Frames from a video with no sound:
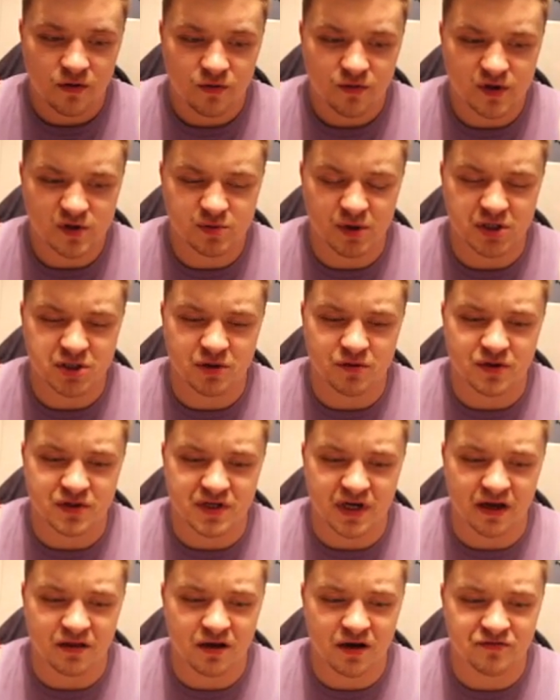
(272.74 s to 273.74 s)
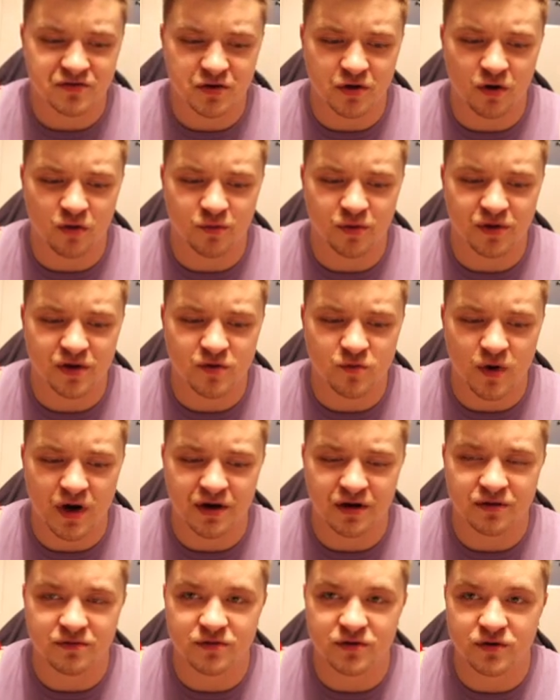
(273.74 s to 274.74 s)
Especially with deadlift, you don't really
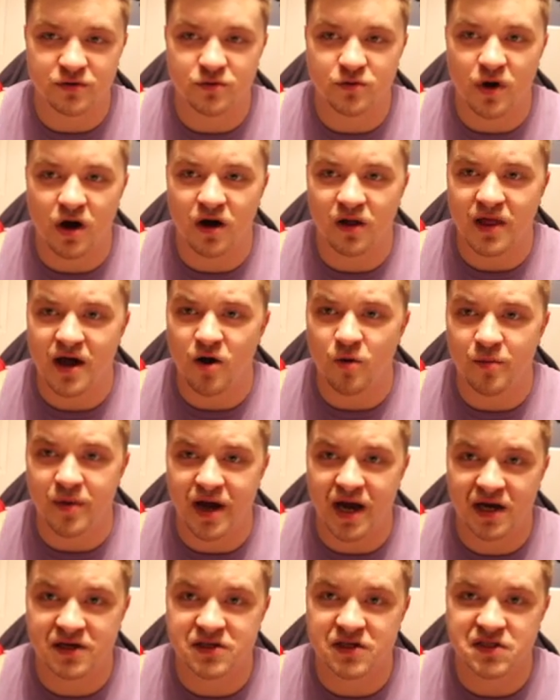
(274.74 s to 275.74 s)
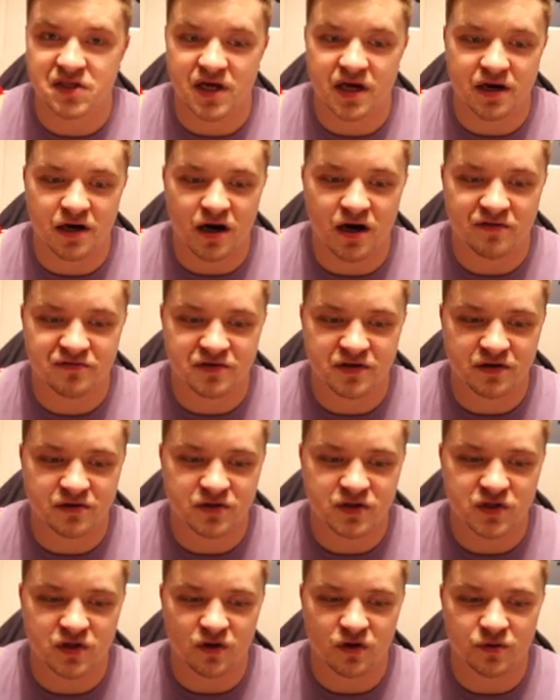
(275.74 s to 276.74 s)
want to do all-out maxes that often,
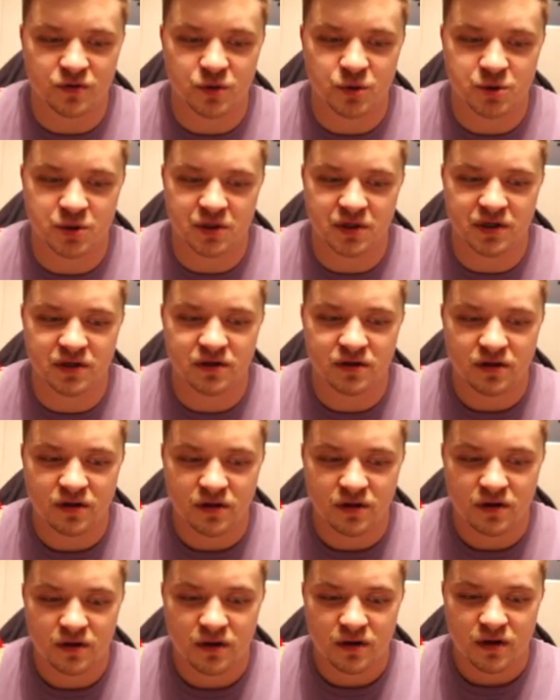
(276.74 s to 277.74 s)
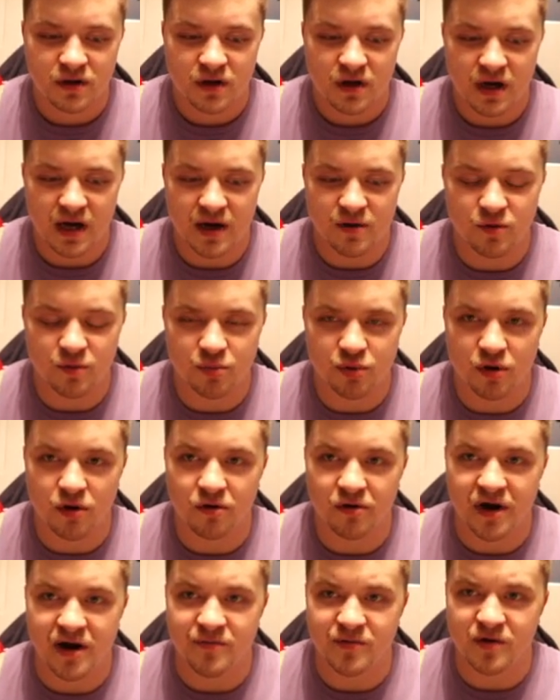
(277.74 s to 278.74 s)
so usually I would
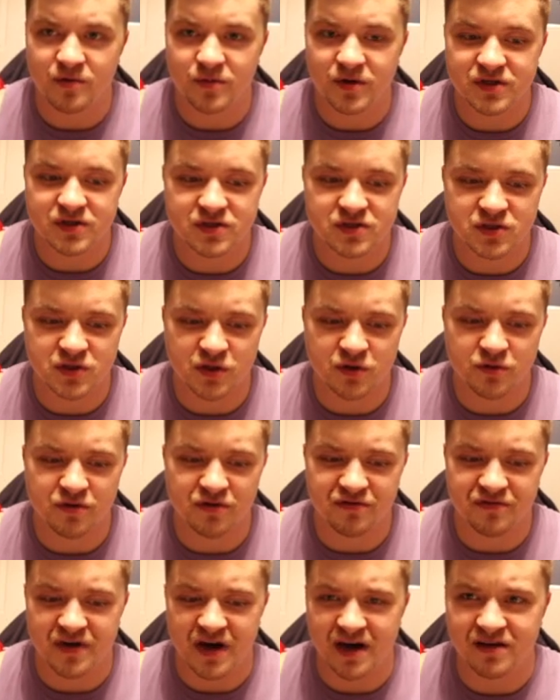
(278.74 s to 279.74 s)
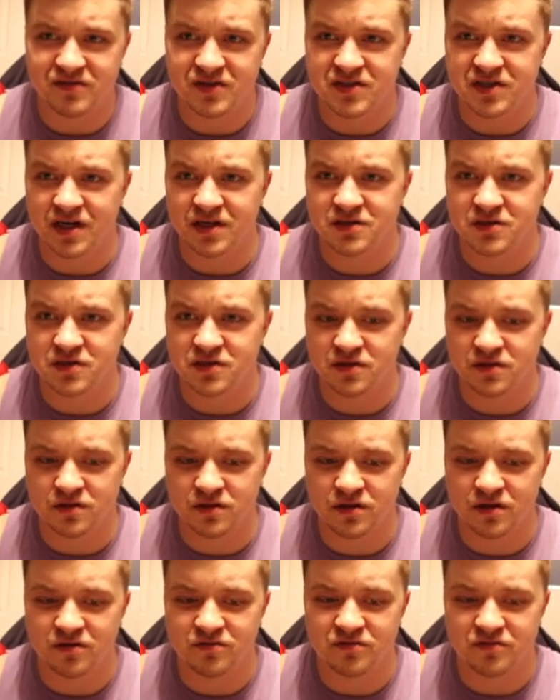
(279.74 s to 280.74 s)
program them as 2 to 5 sets
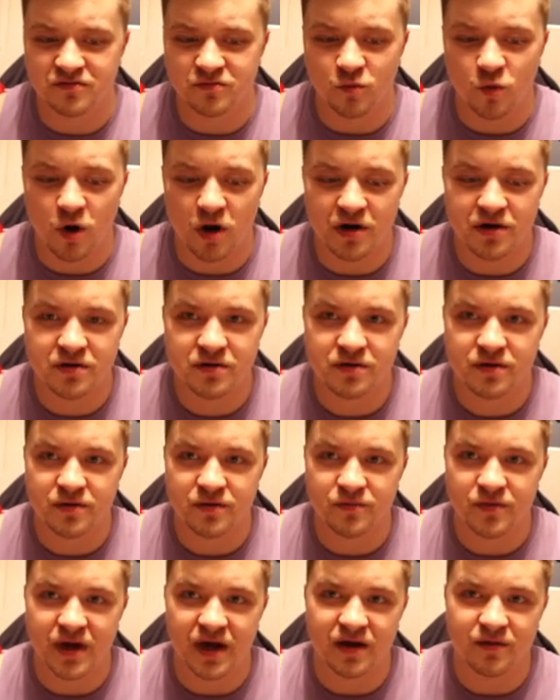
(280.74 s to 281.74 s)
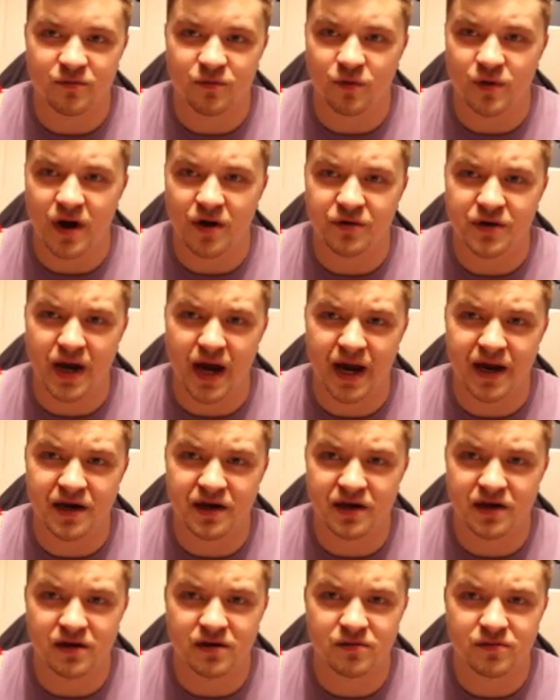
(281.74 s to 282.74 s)
of 1 at around
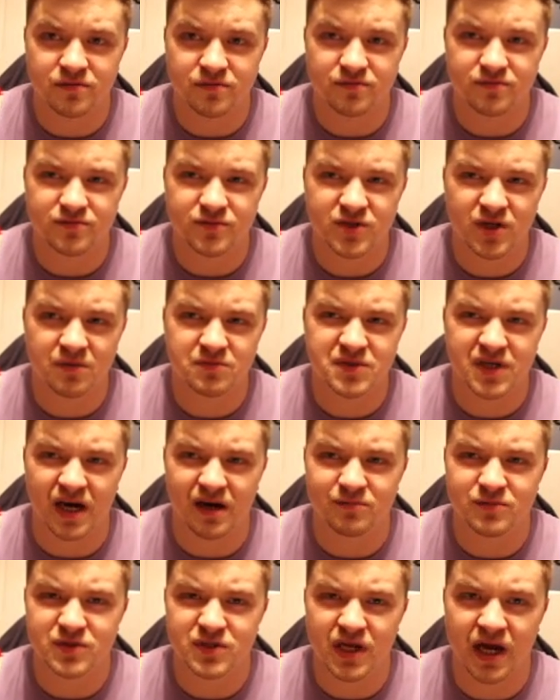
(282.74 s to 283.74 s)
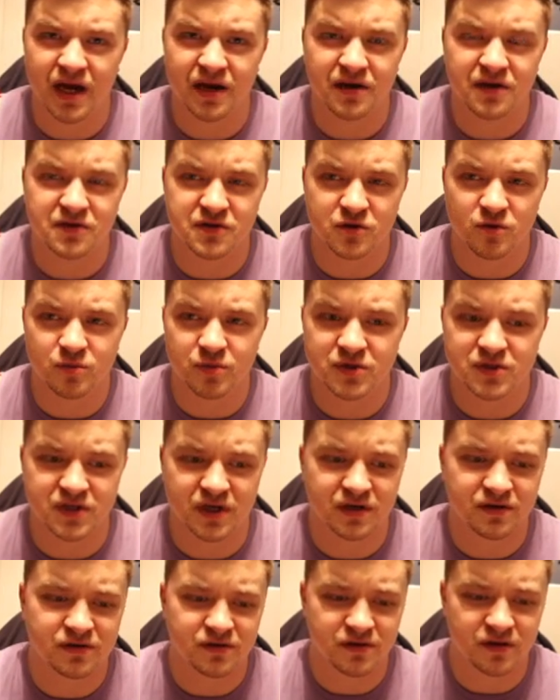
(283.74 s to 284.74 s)
90, sometimes
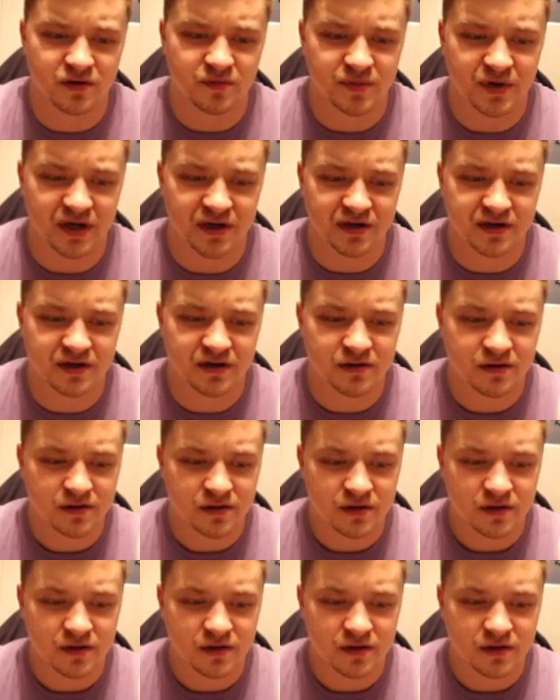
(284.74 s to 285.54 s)
92% depending.